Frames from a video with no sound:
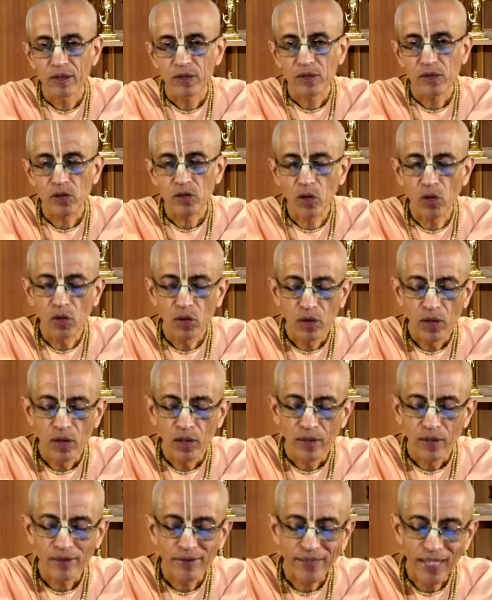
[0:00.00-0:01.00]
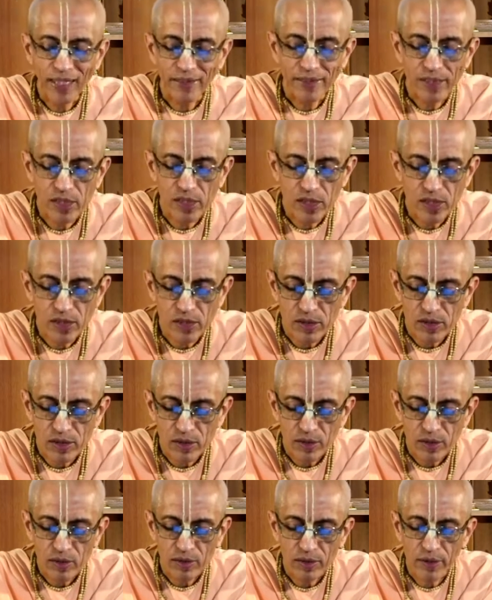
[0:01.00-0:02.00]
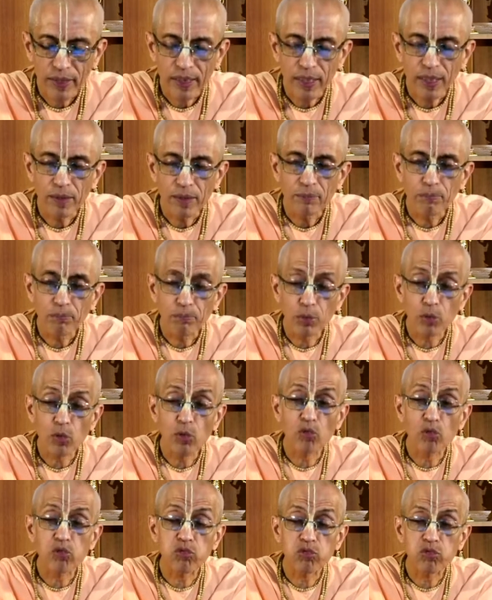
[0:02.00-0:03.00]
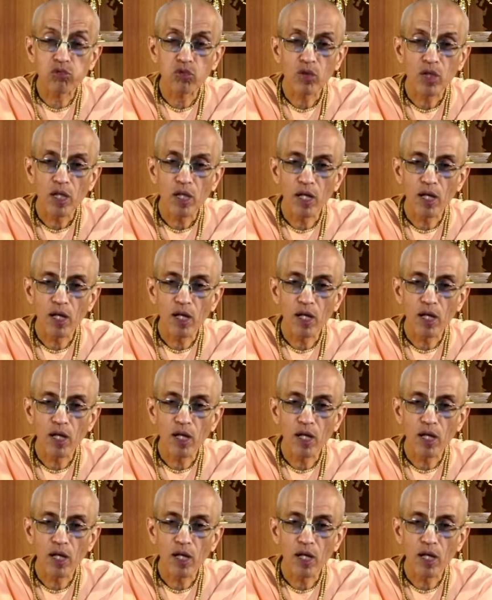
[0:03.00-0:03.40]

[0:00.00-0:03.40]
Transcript: So that is the proof